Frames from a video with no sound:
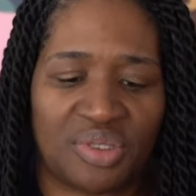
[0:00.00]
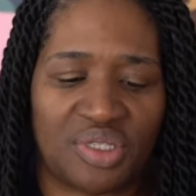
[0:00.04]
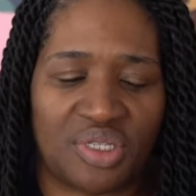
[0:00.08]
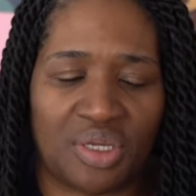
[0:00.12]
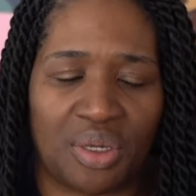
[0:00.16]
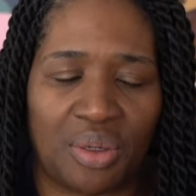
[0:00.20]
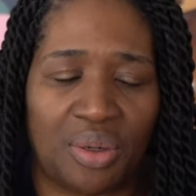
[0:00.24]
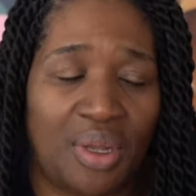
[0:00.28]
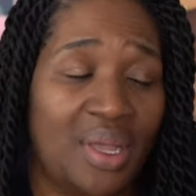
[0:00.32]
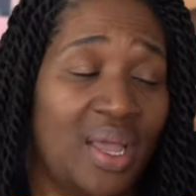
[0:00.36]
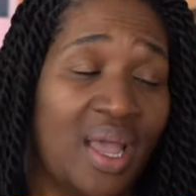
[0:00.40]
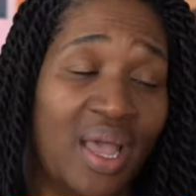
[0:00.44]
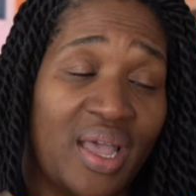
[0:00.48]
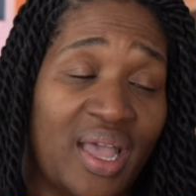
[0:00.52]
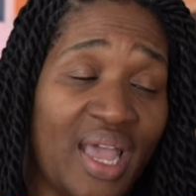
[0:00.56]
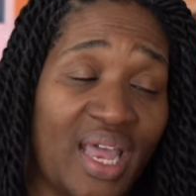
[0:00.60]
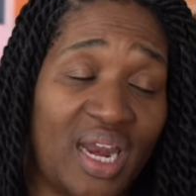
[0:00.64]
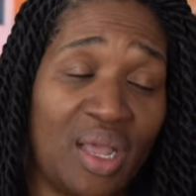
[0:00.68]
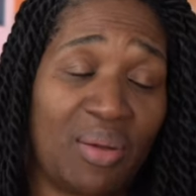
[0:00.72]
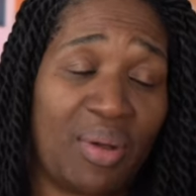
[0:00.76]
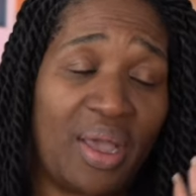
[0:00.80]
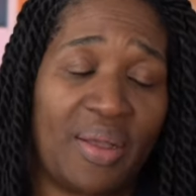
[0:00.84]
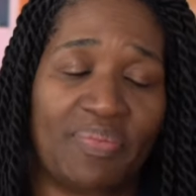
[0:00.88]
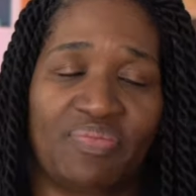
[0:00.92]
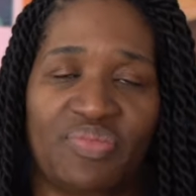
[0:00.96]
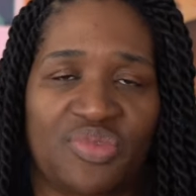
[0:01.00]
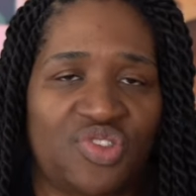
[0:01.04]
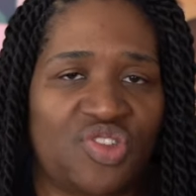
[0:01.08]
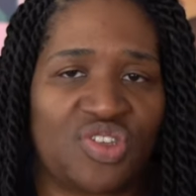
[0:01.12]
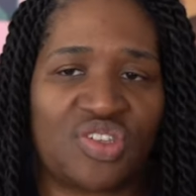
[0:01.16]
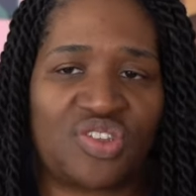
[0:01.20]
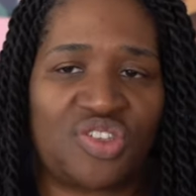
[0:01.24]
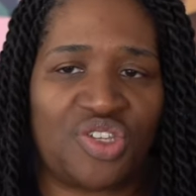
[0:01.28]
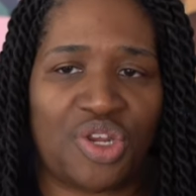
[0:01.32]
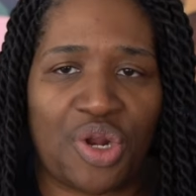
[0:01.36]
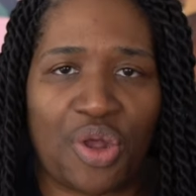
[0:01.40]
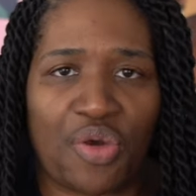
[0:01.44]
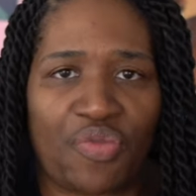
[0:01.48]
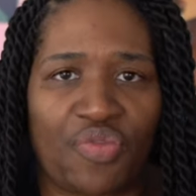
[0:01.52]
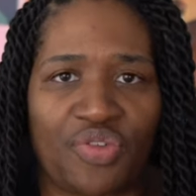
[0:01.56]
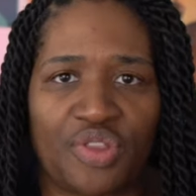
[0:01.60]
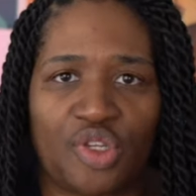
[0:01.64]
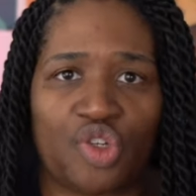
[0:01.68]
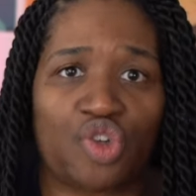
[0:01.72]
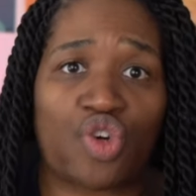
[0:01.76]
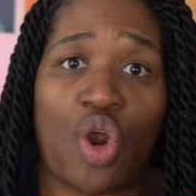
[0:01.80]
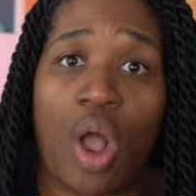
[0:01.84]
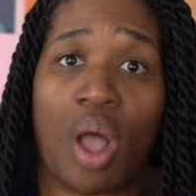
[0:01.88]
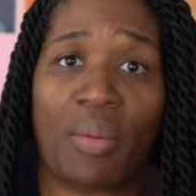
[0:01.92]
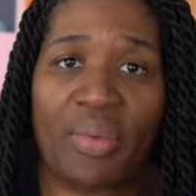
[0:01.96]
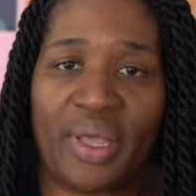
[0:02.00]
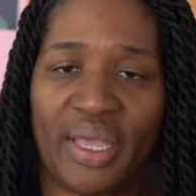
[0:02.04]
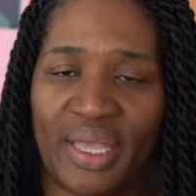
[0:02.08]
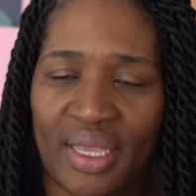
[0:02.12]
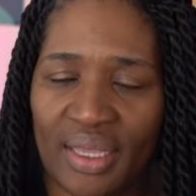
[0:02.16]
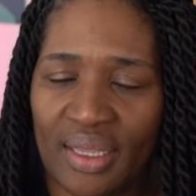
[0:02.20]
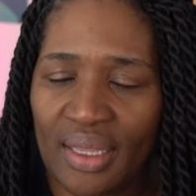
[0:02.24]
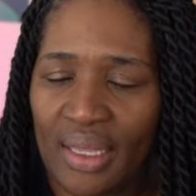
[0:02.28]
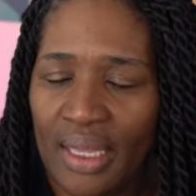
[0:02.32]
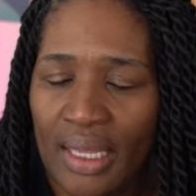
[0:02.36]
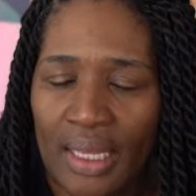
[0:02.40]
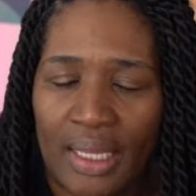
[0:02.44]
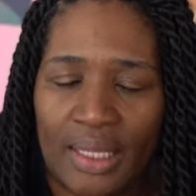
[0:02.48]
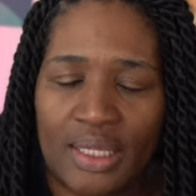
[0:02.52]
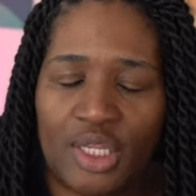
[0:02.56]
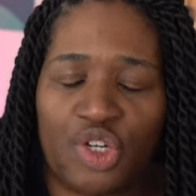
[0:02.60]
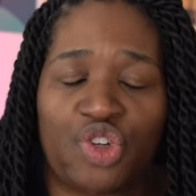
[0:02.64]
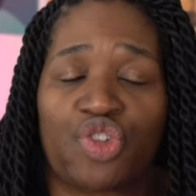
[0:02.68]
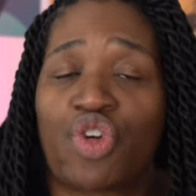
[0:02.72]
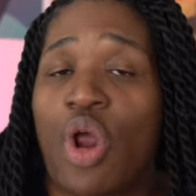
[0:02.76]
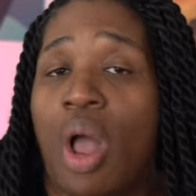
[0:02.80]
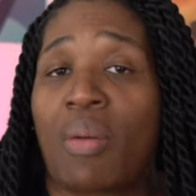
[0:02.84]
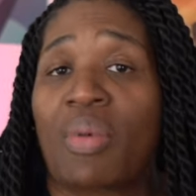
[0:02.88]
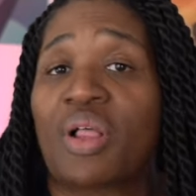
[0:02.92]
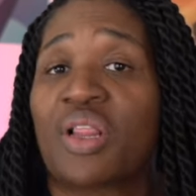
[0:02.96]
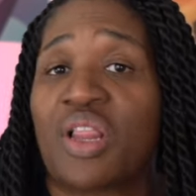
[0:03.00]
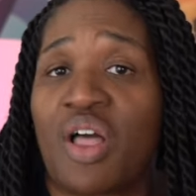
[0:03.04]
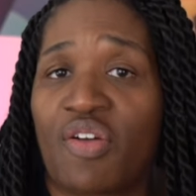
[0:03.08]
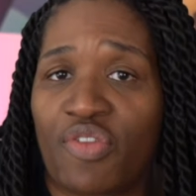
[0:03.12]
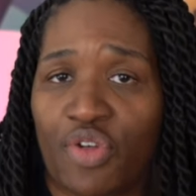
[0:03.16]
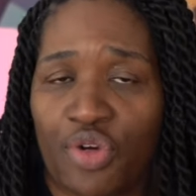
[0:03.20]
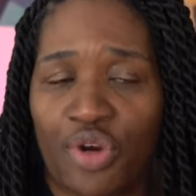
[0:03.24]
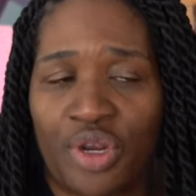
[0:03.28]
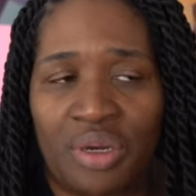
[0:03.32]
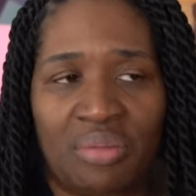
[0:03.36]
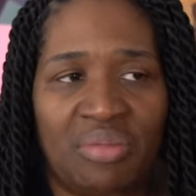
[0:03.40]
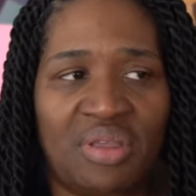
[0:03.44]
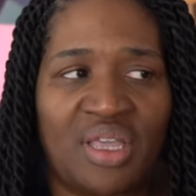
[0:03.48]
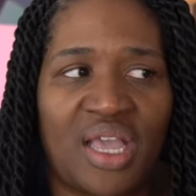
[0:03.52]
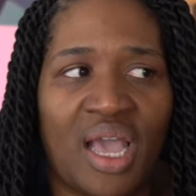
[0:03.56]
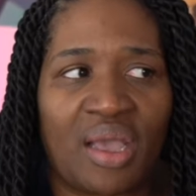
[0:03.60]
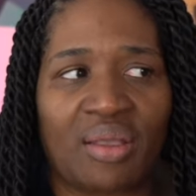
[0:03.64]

So anyway, just, you know, for the drama lover in me,